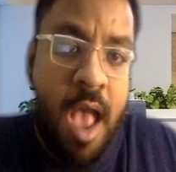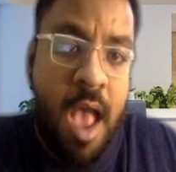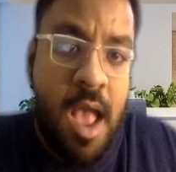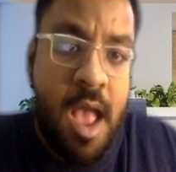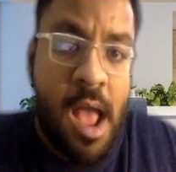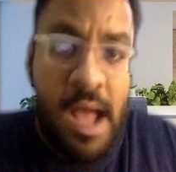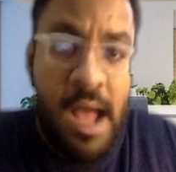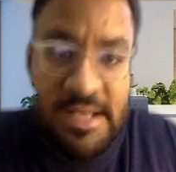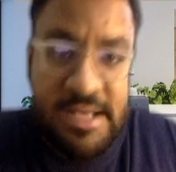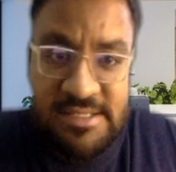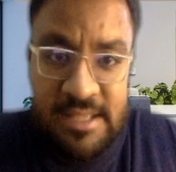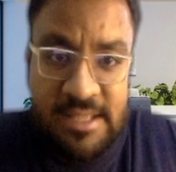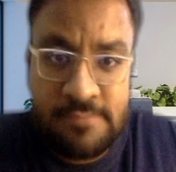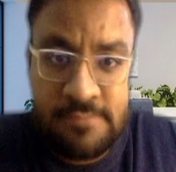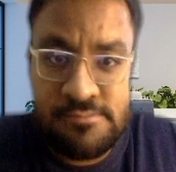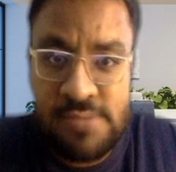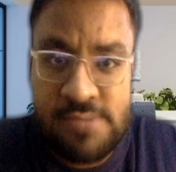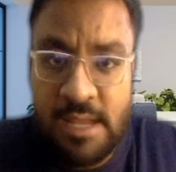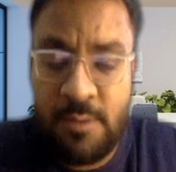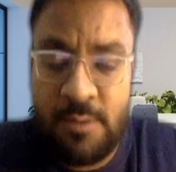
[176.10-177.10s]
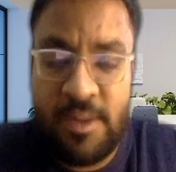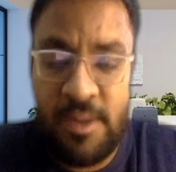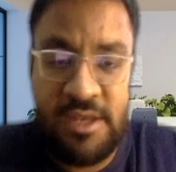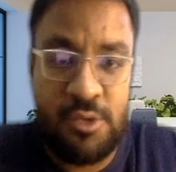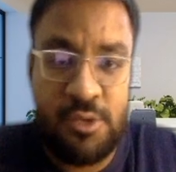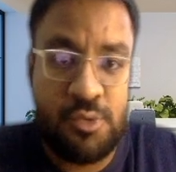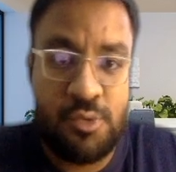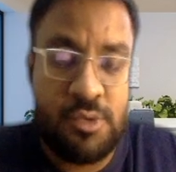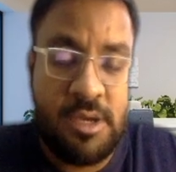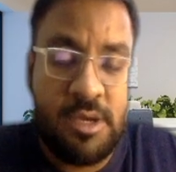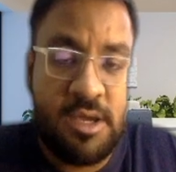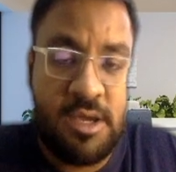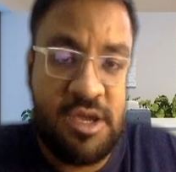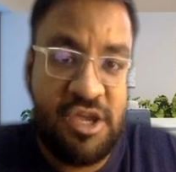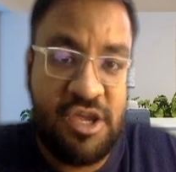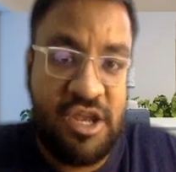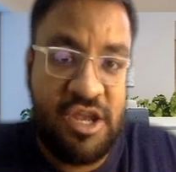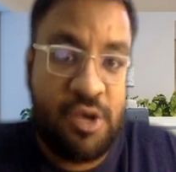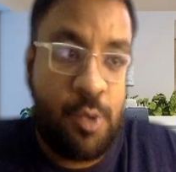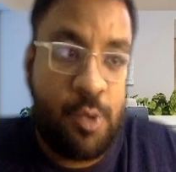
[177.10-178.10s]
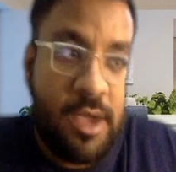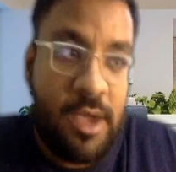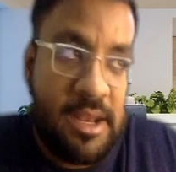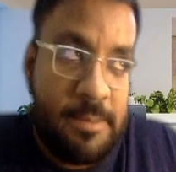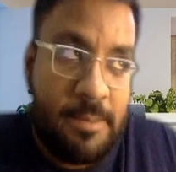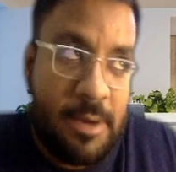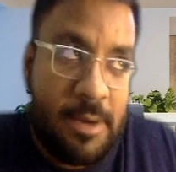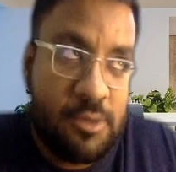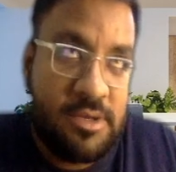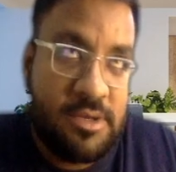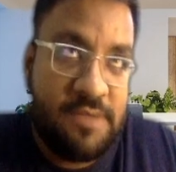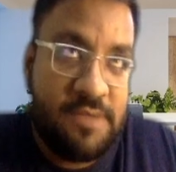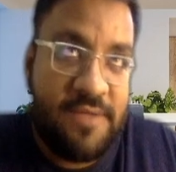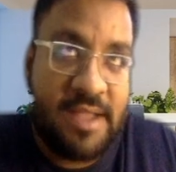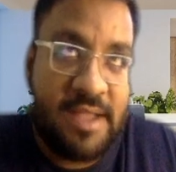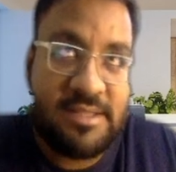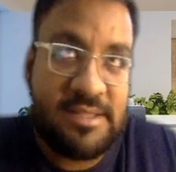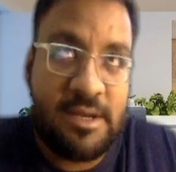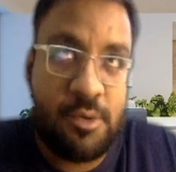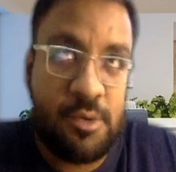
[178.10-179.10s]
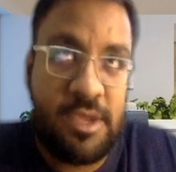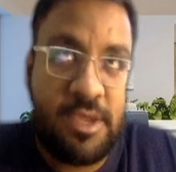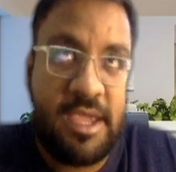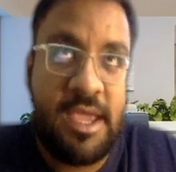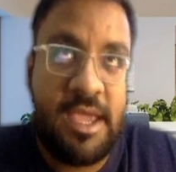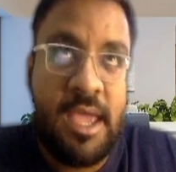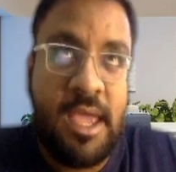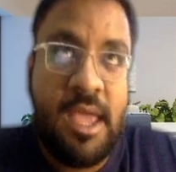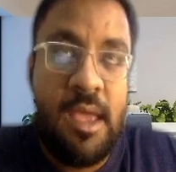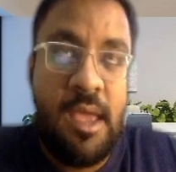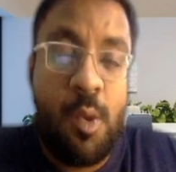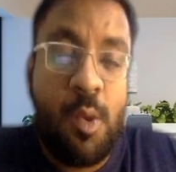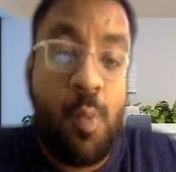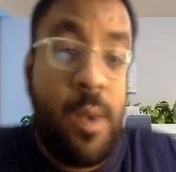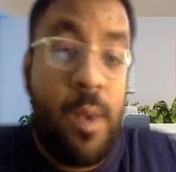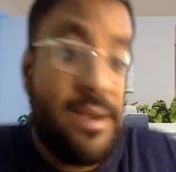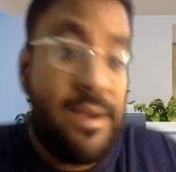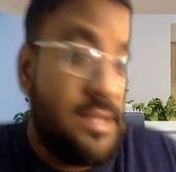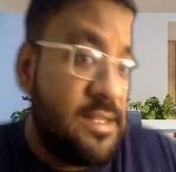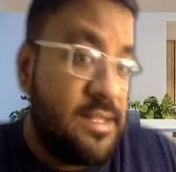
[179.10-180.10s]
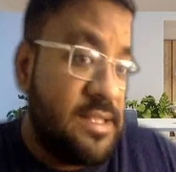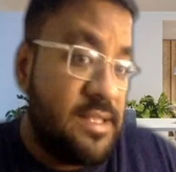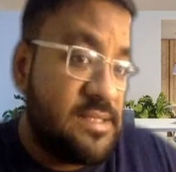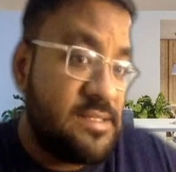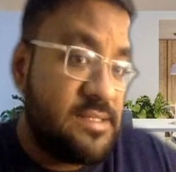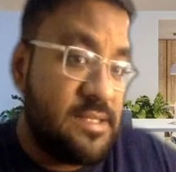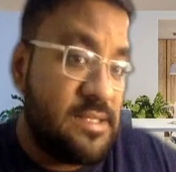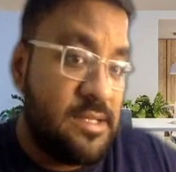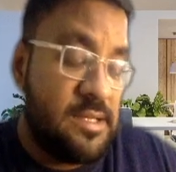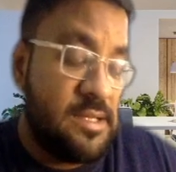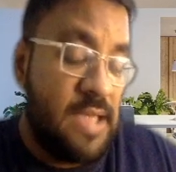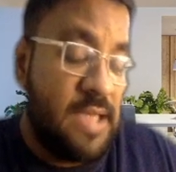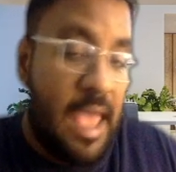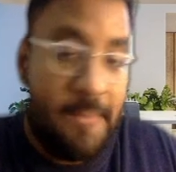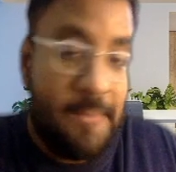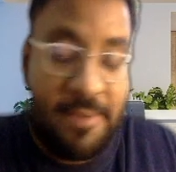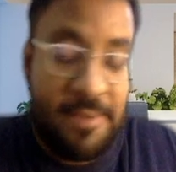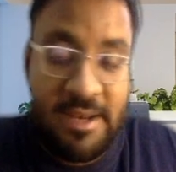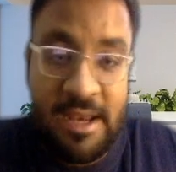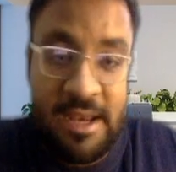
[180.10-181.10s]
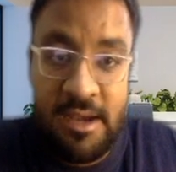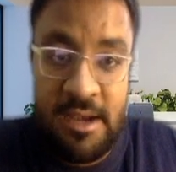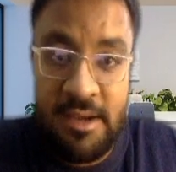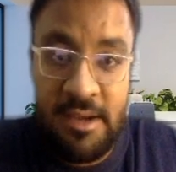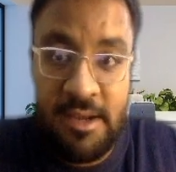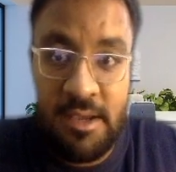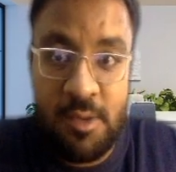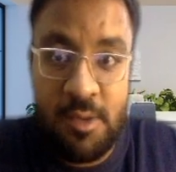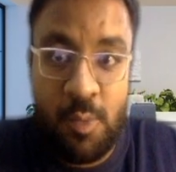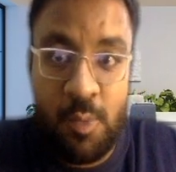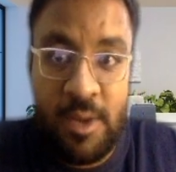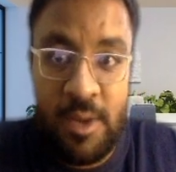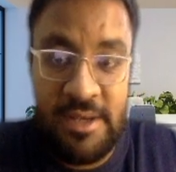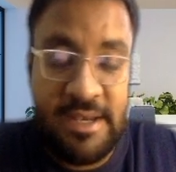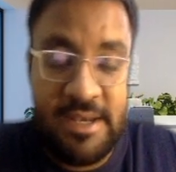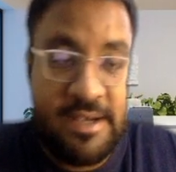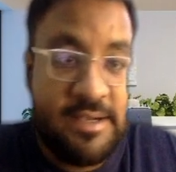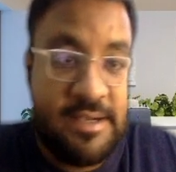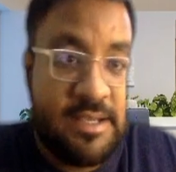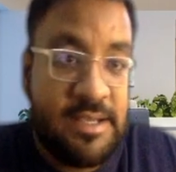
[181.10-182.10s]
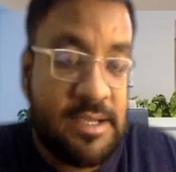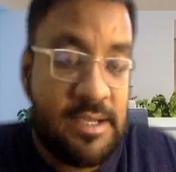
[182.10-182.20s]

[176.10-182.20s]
ask them, and when you inquire about the fact that okay, when did this happen, and when did